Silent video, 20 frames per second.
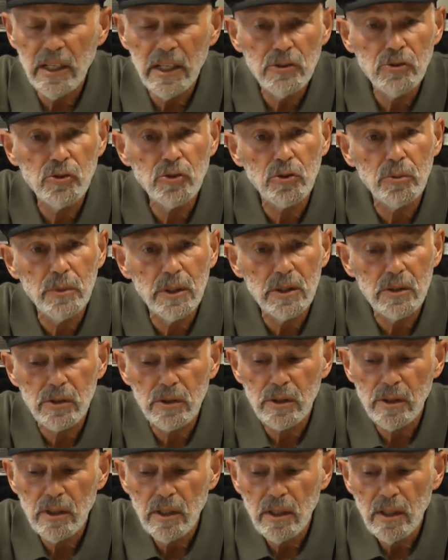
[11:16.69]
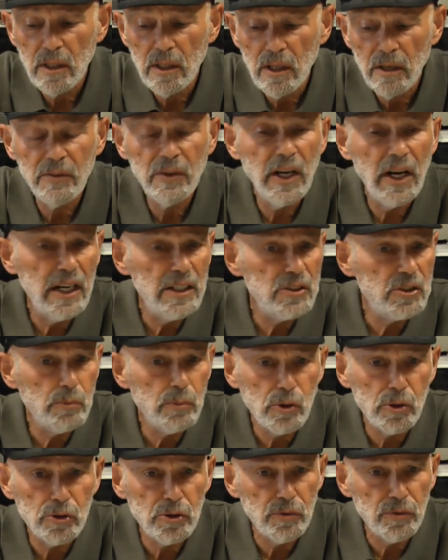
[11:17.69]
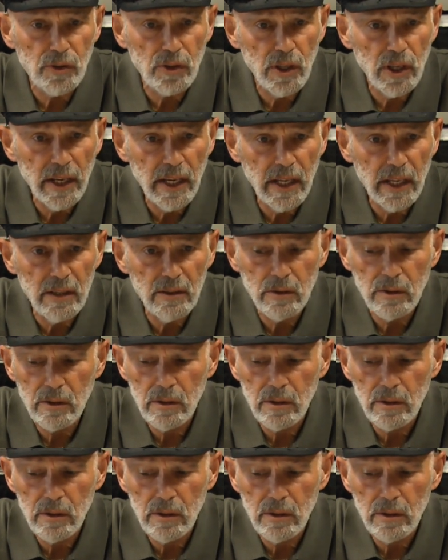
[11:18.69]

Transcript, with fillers: instruments of God's merciful hand.